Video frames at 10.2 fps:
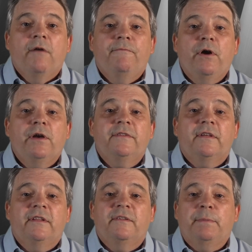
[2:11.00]
Focus
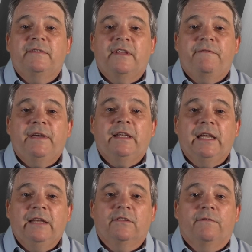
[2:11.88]
on the specific
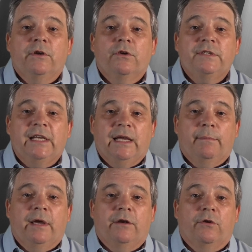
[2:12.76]
needs of your
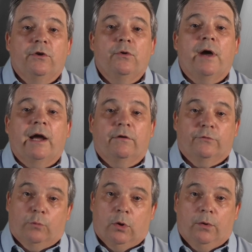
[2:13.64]
team and your new
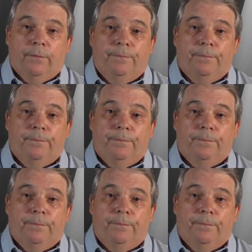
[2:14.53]
hire's role.